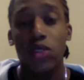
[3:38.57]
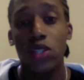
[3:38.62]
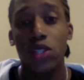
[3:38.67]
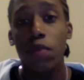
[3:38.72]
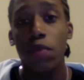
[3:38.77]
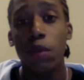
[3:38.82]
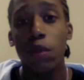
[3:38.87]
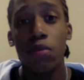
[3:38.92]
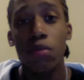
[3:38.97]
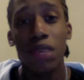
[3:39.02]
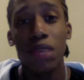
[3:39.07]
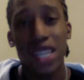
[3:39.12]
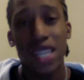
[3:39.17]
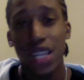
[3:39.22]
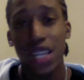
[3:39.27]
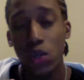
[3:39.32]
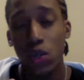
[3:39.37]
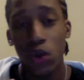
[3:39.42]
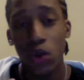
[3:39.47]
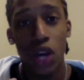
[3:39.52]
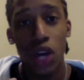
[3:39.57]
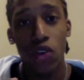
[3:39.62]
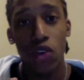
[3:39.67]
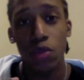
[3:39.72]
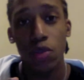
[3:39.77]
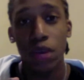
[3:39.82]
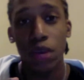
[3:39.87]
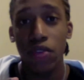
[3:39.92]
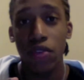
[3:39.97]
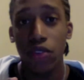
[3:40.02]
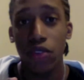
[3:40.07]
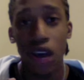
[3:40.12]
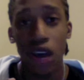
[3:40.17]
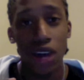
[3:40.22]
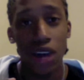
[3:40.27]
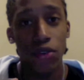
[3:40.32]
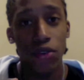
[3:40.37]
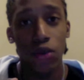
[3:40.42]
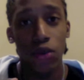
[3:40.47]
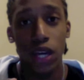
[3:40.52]
Some people may say that's quite a lot to pay for an
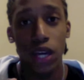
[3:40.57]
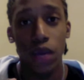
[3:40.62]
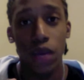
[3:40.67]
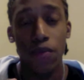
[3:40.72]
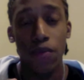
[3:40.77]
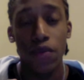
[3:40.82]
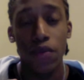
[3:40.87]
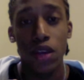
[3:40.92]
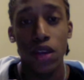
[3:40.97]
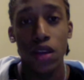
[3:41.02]
iPhone game.